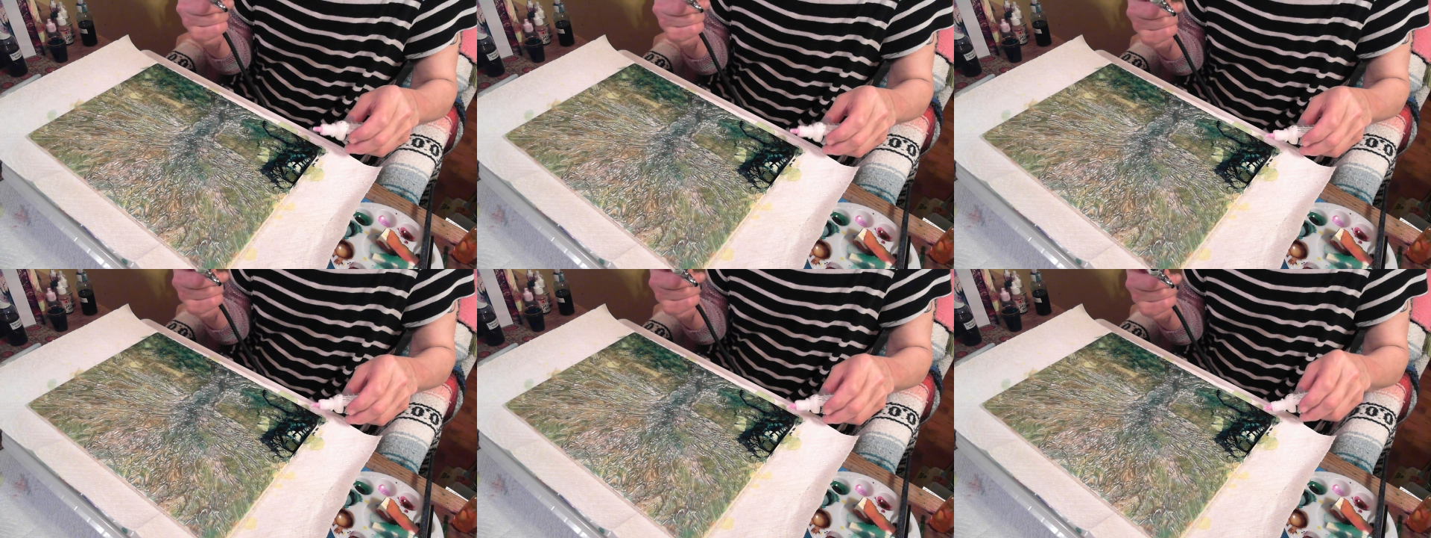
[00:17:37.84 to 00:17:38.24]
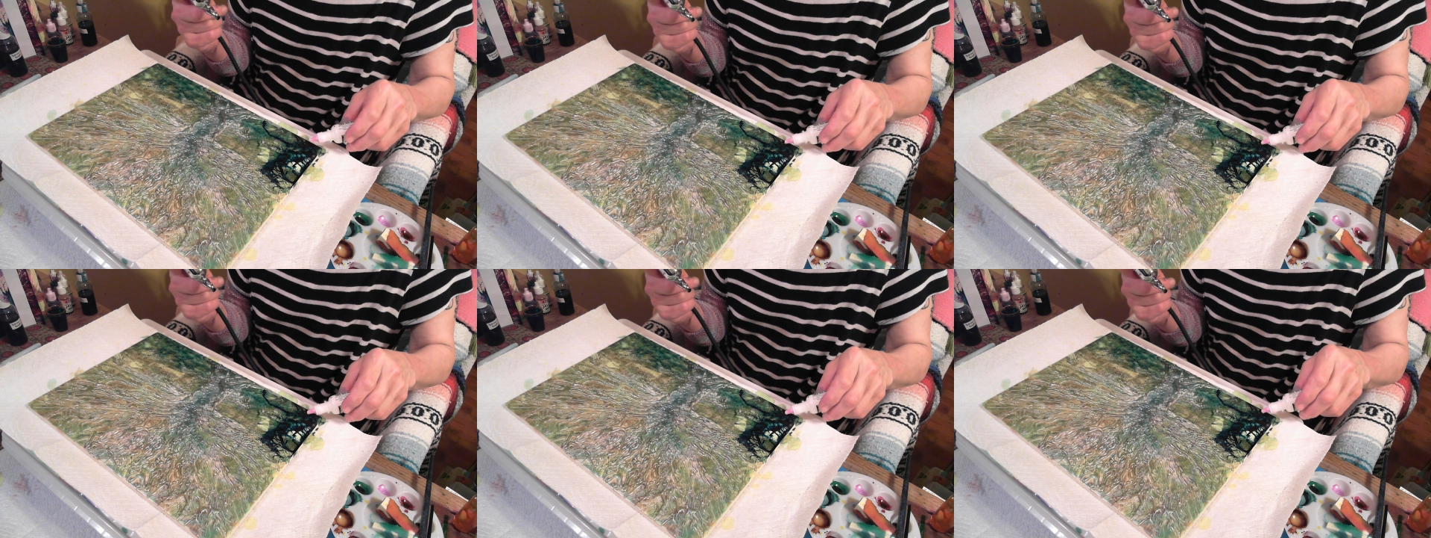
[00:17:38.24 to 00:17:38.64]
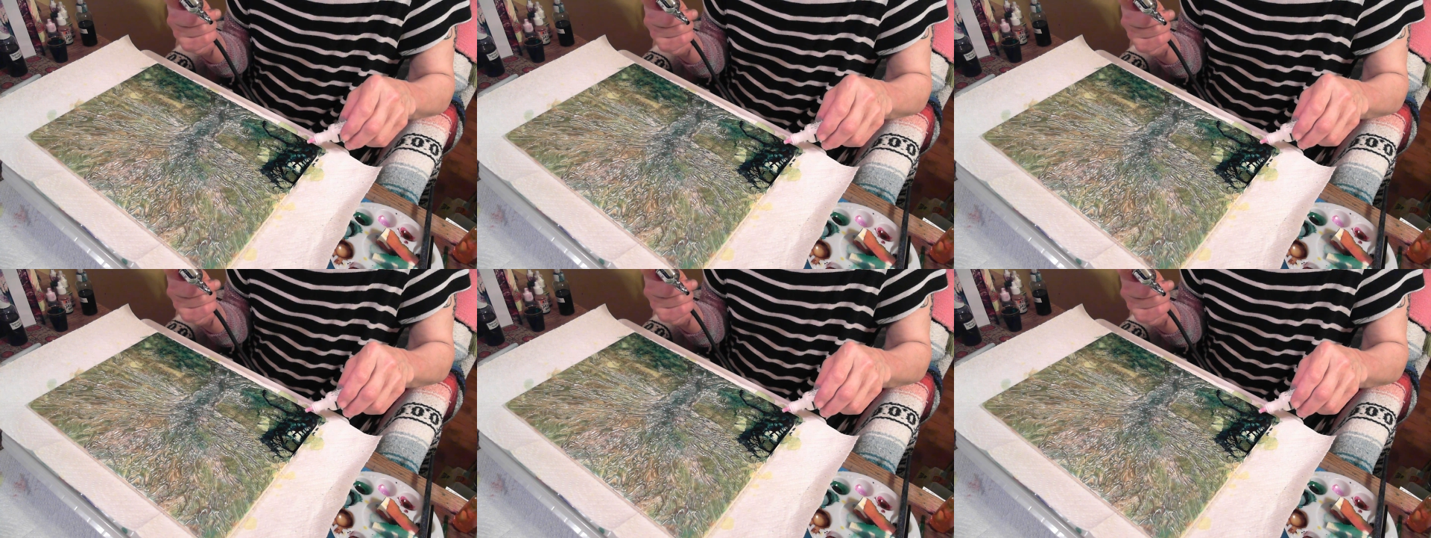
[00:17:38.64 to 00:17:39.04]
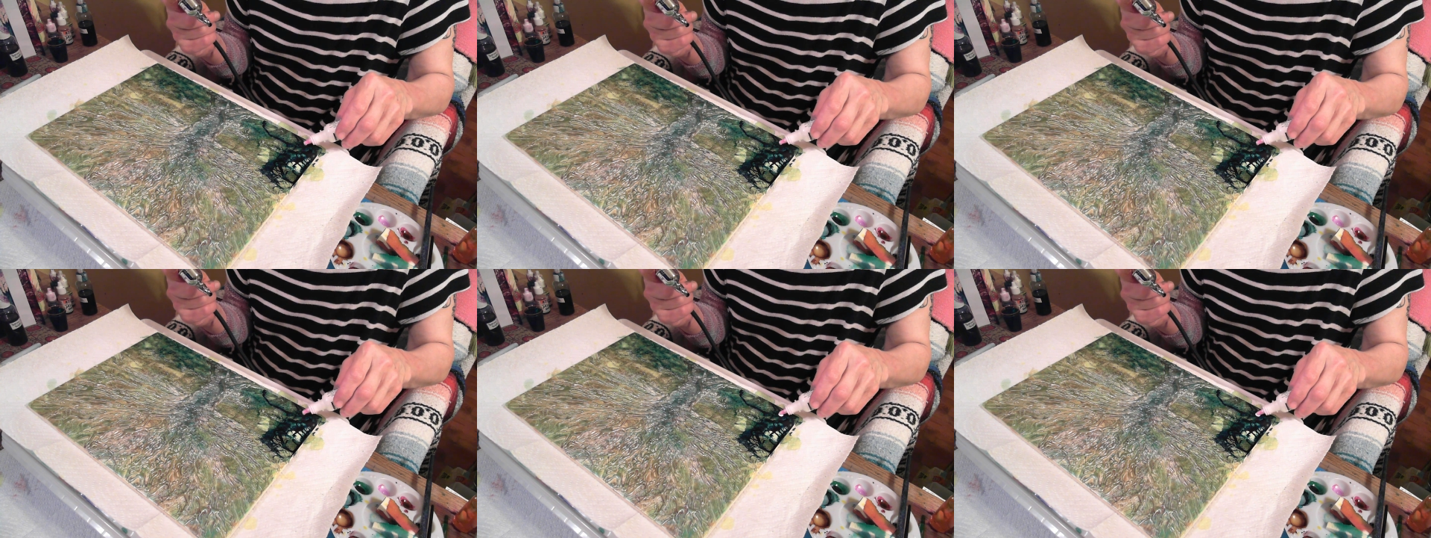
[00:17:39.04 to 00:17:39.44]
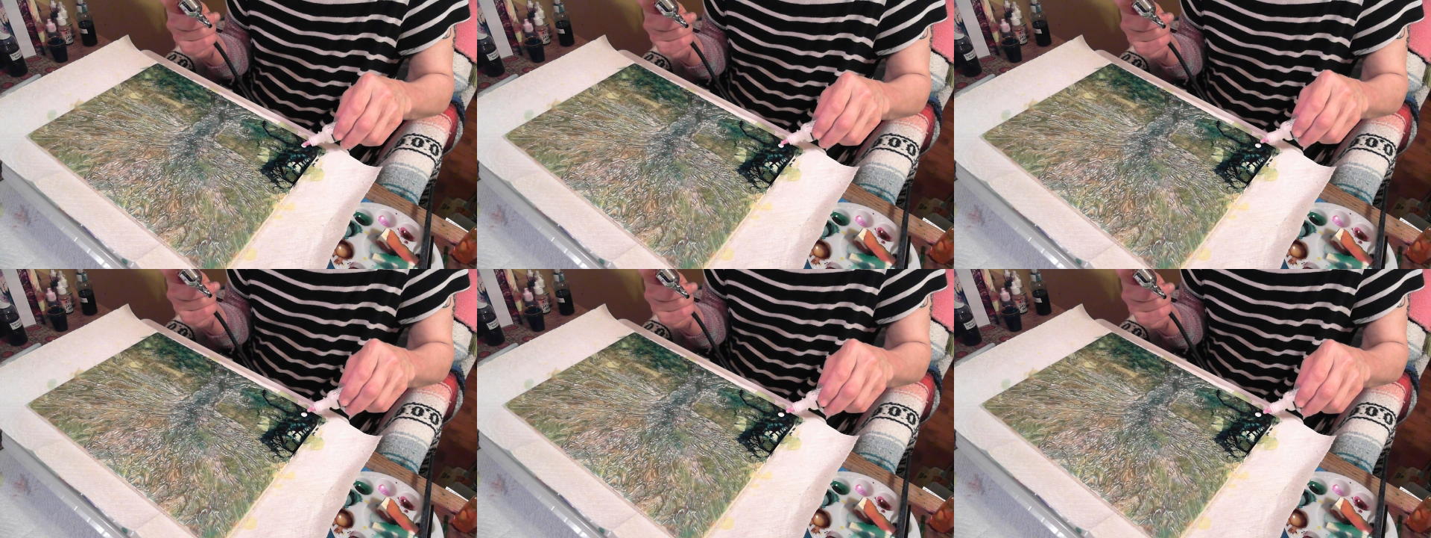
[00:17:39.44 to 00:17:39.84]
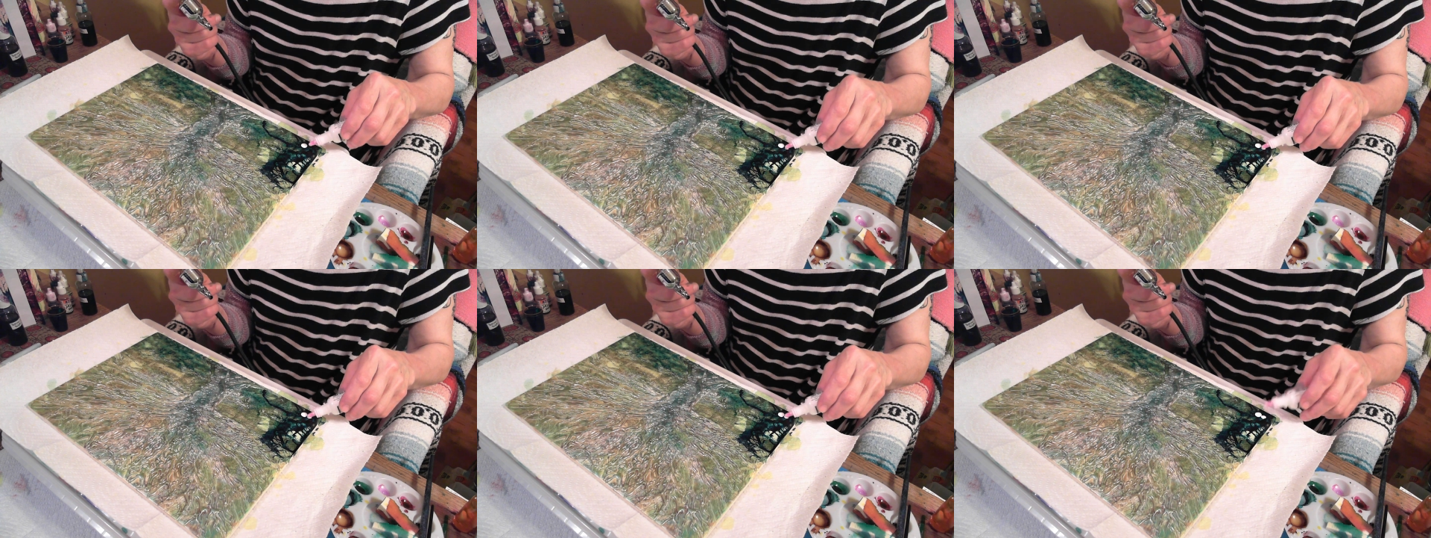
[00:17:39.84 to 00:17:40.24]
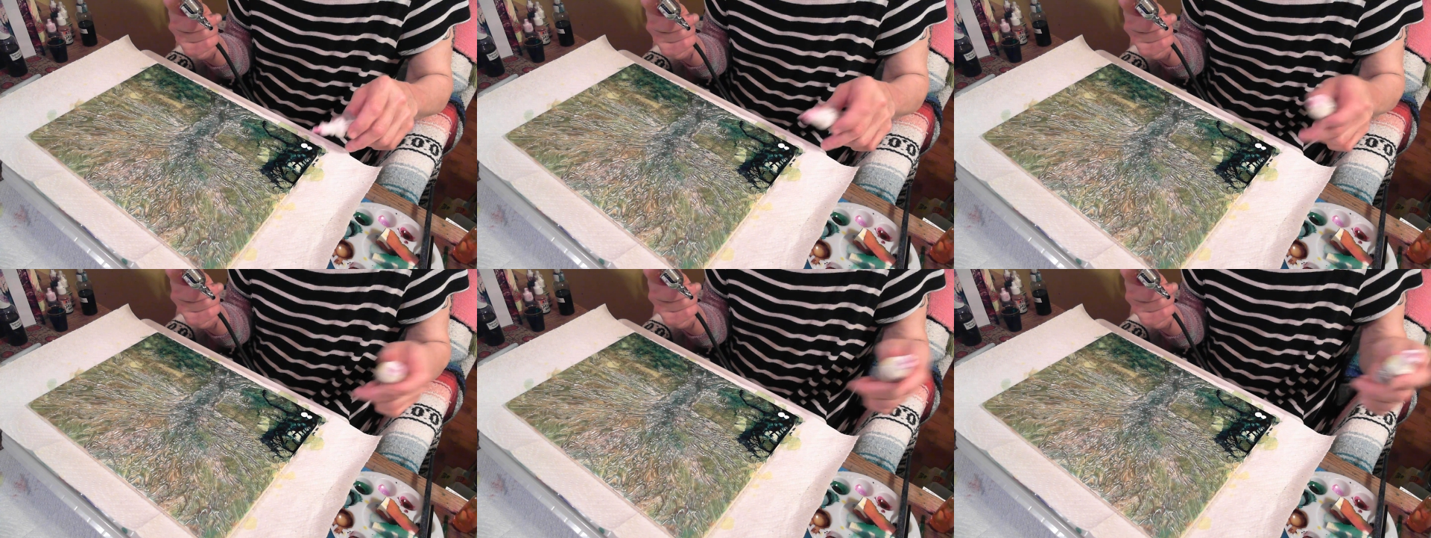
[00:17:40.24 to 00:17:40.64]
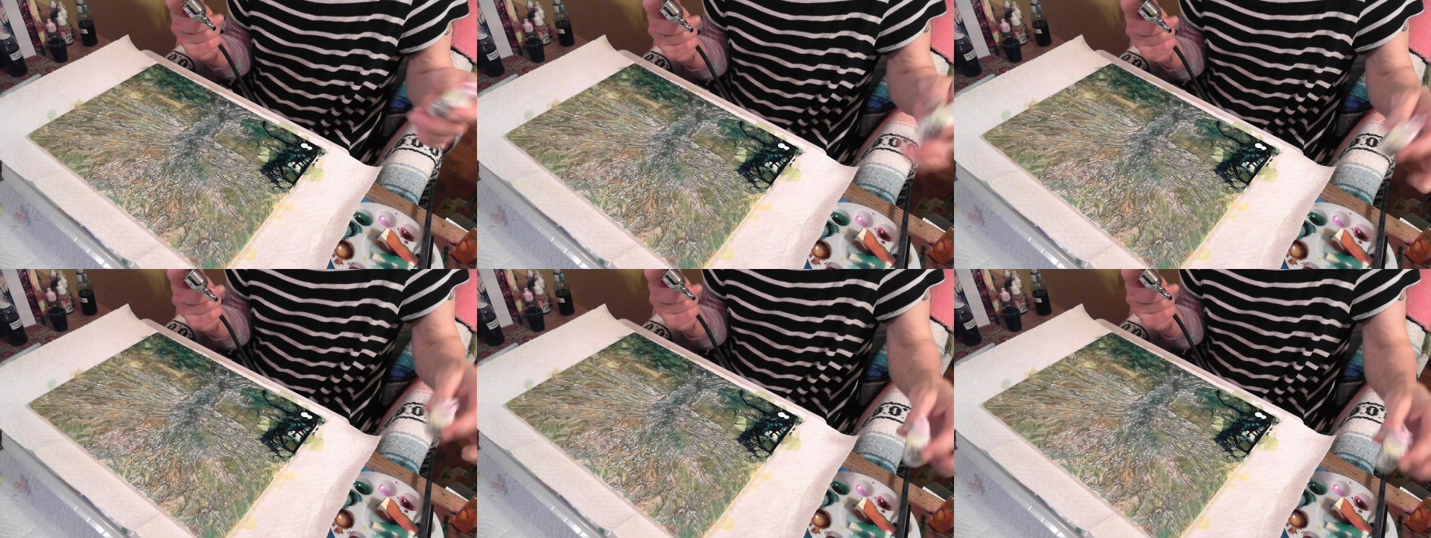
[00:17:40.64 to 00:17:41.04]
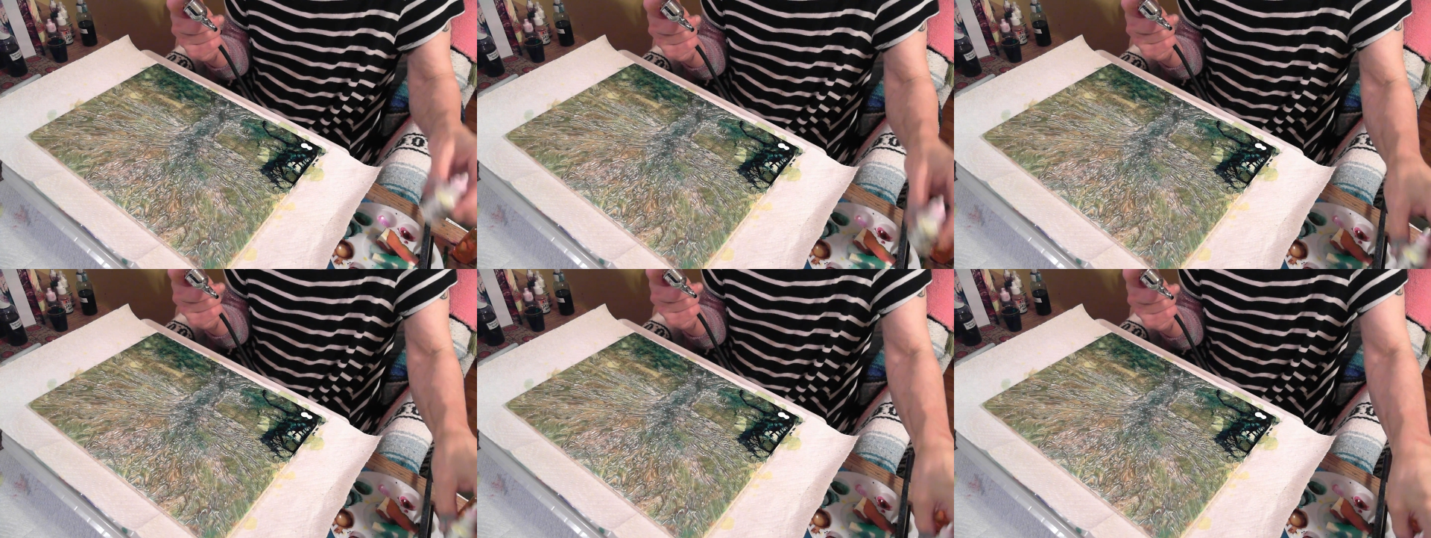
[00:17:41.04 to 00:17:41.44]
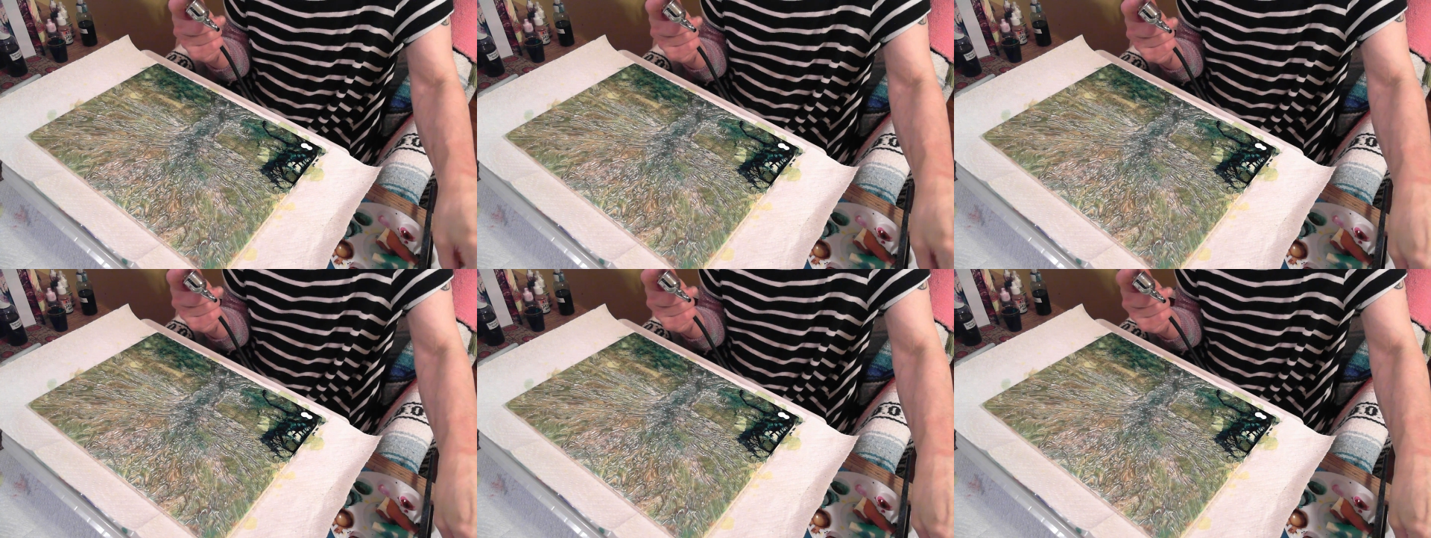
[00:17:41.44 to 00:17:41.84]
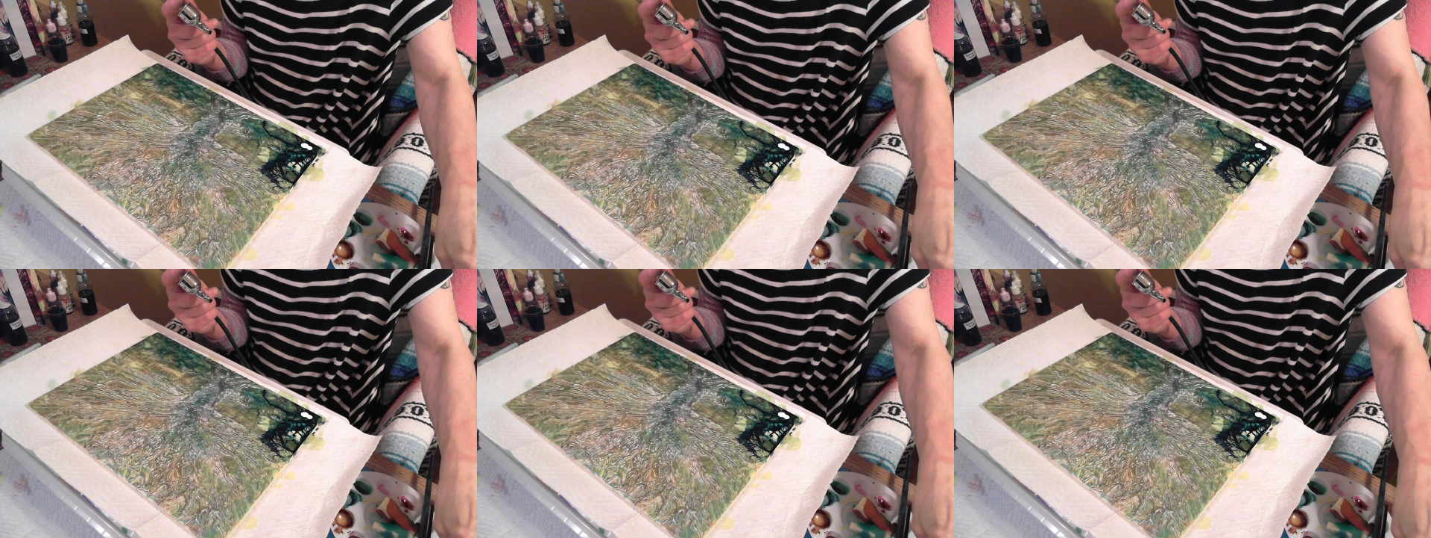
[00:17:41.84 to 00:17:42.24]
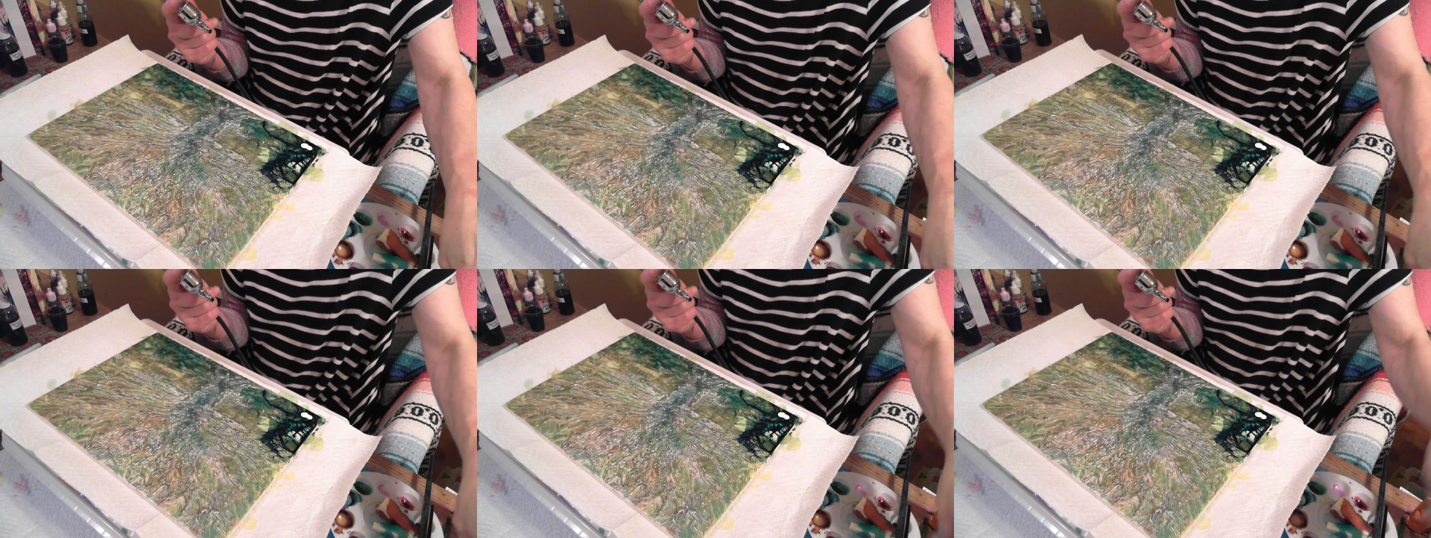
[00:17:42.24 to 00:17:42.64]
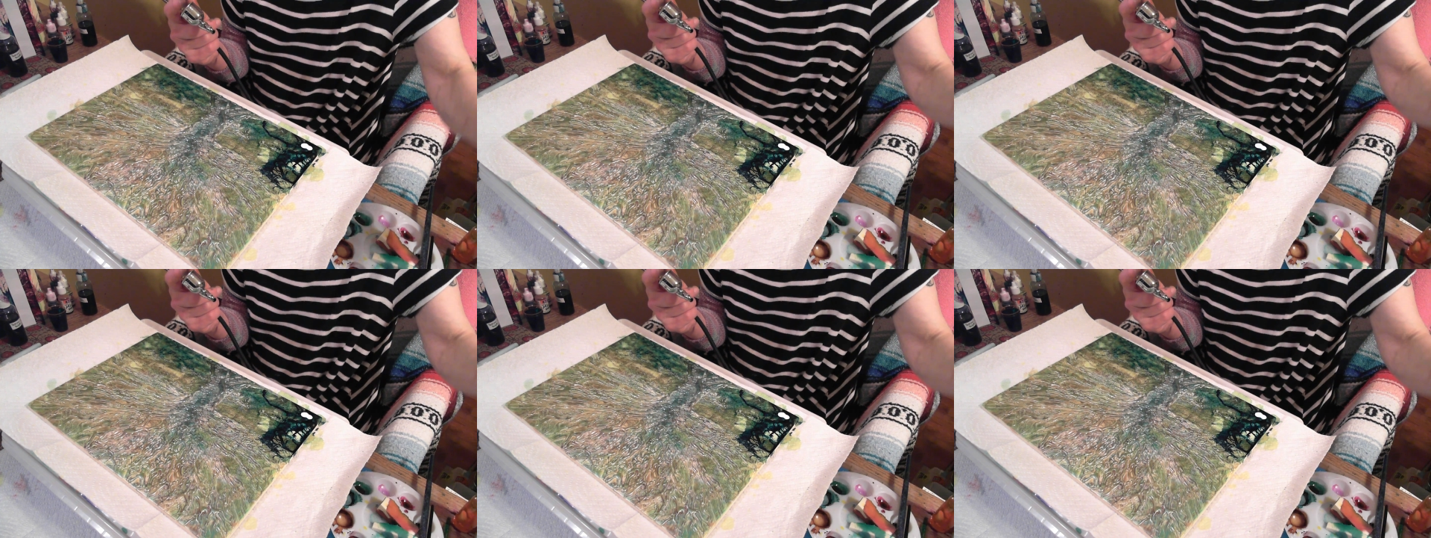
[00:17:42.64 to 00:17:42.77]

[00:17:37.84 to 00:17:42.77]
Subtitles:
No face is visible, so there are no lips to read.